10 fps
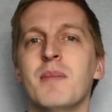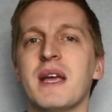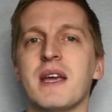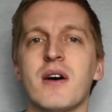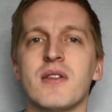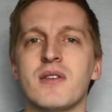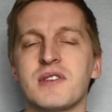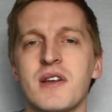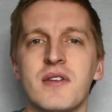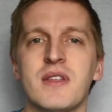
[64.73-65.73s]
making all
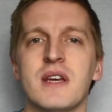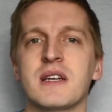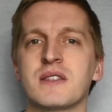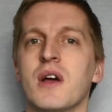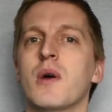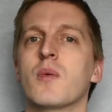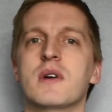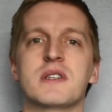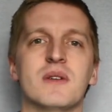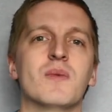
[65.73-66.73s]
those other things
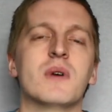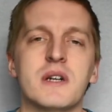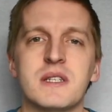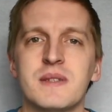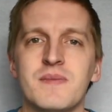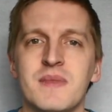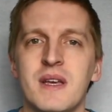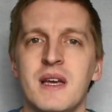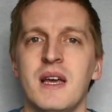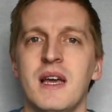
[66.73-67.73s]
worse and worse
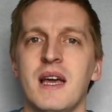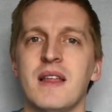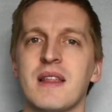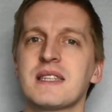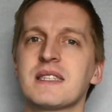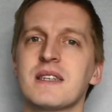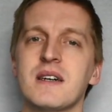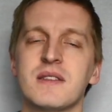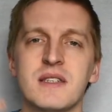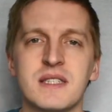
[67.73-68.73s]
and that's
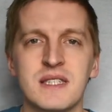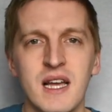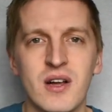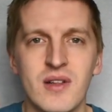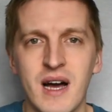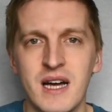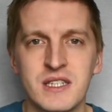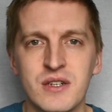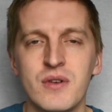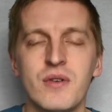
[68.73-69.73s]
the
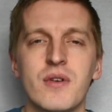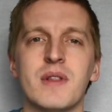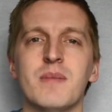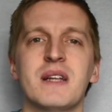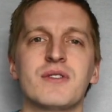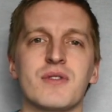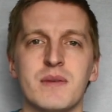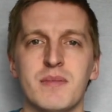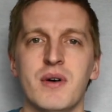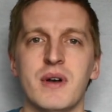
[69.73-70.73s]
psychological or the mental
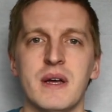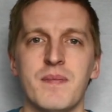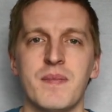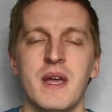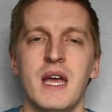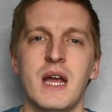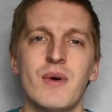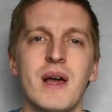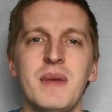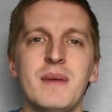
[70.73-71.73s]
component and
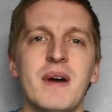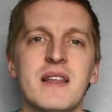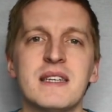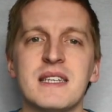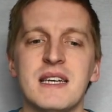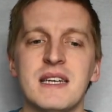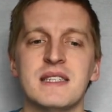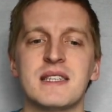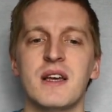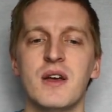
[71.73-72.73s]
what i mean by this
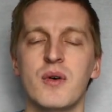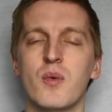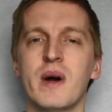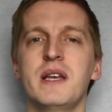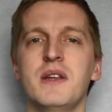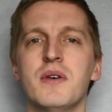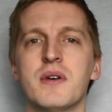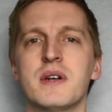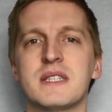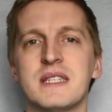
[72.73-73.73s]
is when
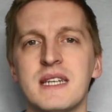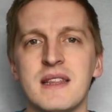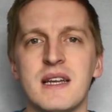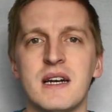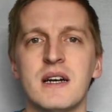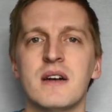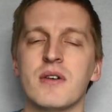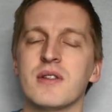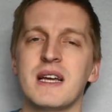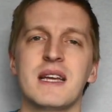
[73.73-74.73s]
you're sitting there
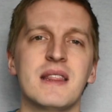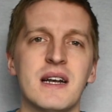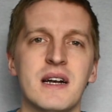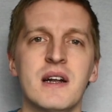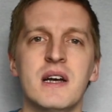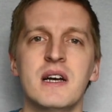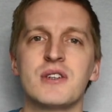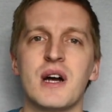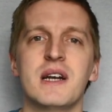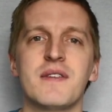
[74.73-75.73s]
or laying there
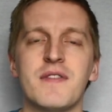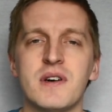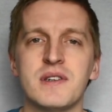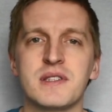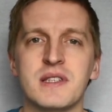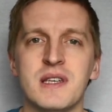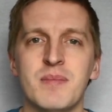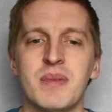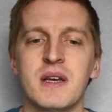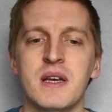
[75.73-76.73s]
trying to fall
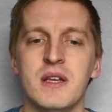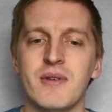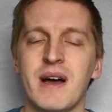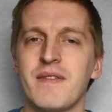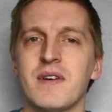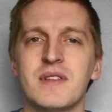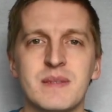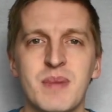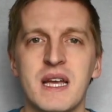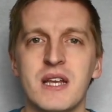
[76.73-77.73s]
asleep you have all
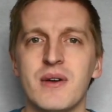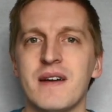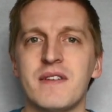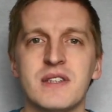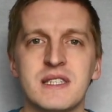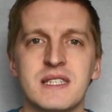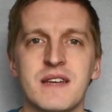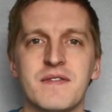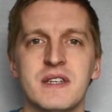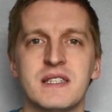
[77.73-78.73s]
this pain you have all this
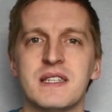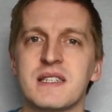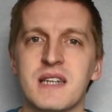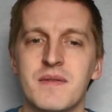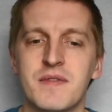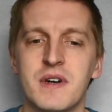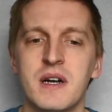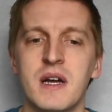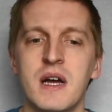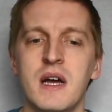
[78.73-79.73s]
stiffness
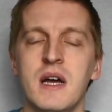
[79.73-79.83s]
discomfort